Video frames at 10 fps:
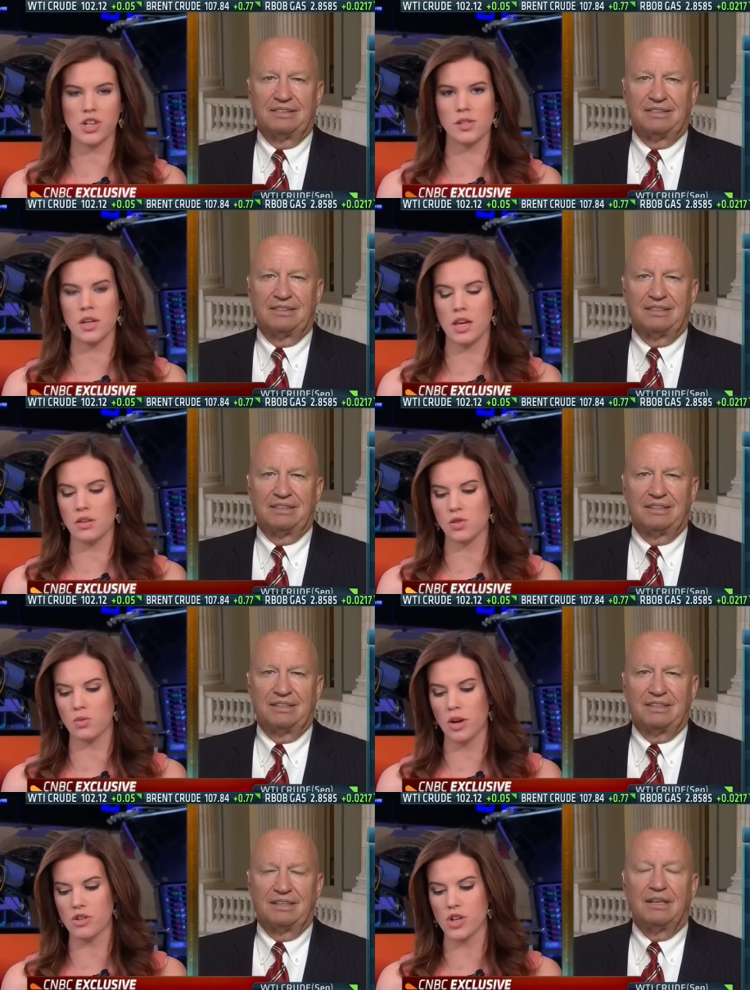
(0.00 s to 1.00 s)
Speaker 1: sanctions
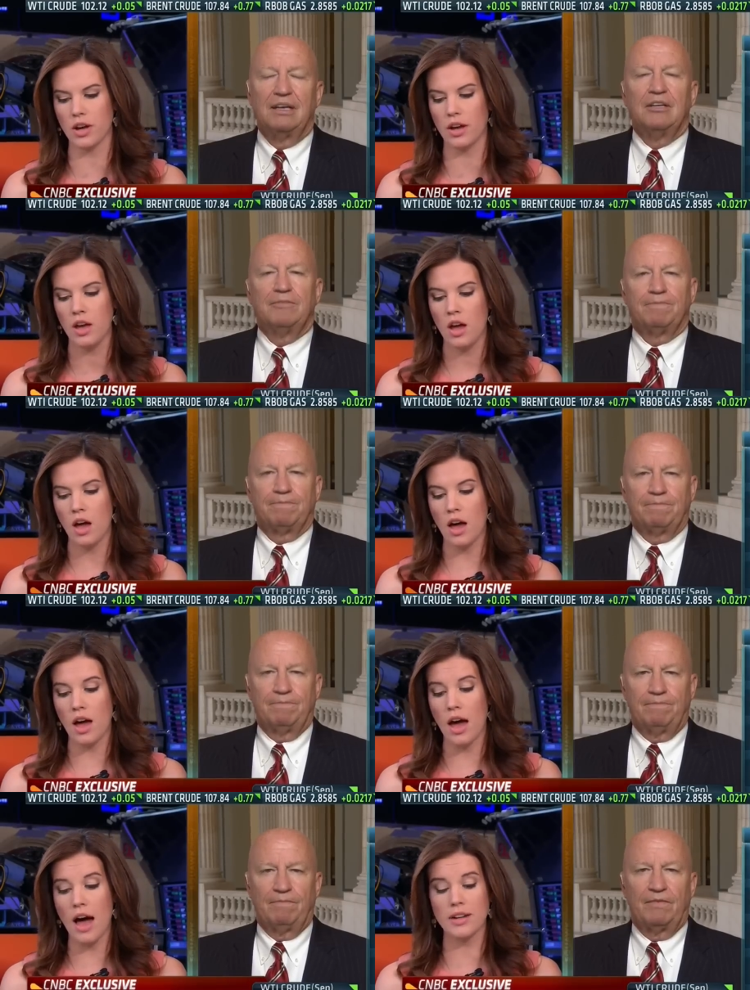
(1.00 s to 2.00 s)
against Russia
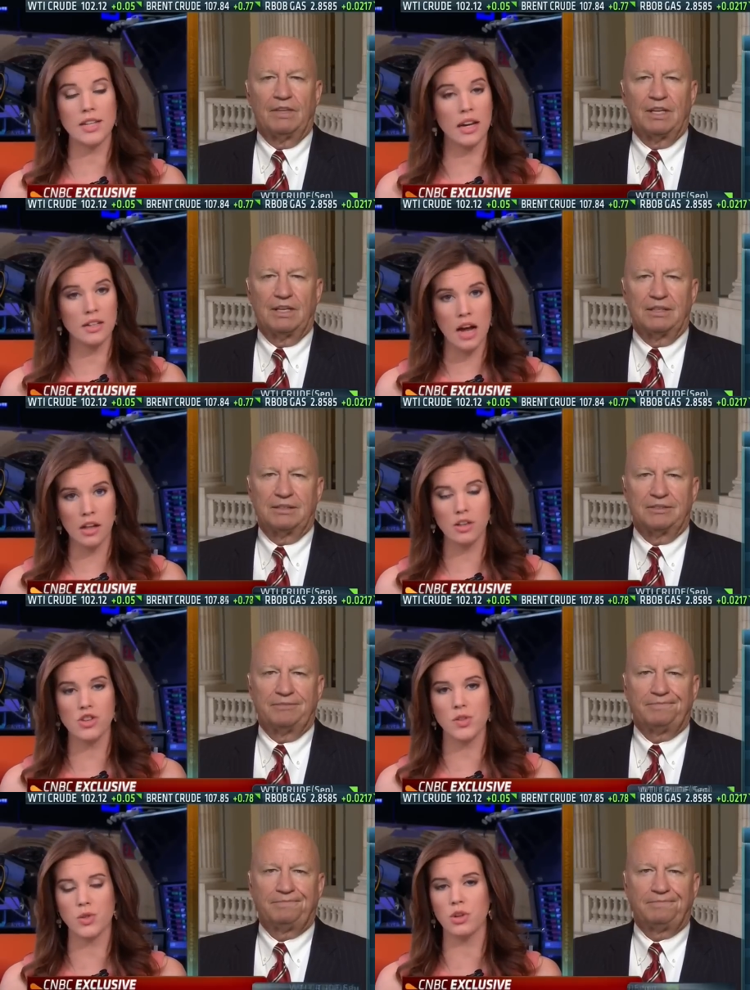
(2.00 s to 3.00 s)
uh, on
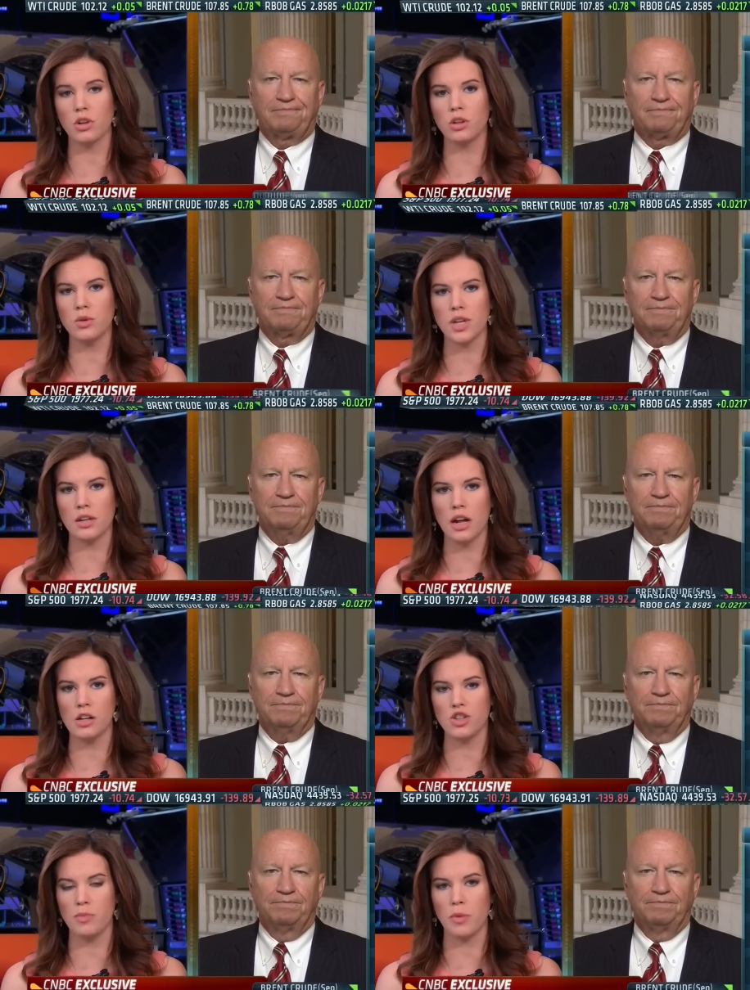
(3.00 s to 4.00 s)
technology. This could include
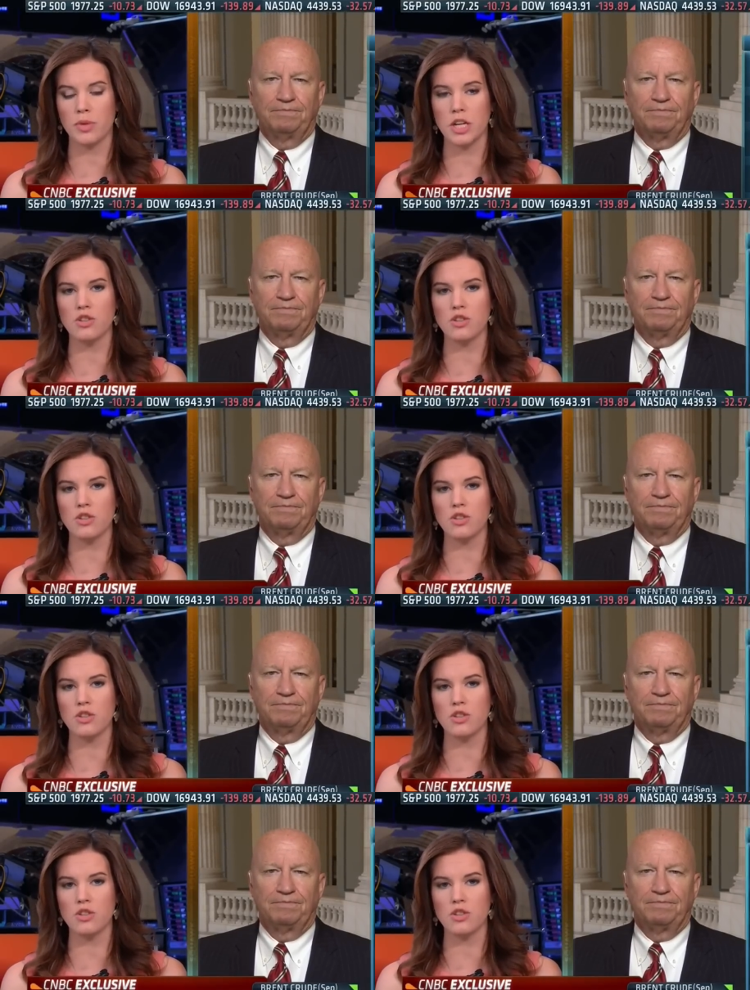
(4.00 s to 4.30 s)
technology, but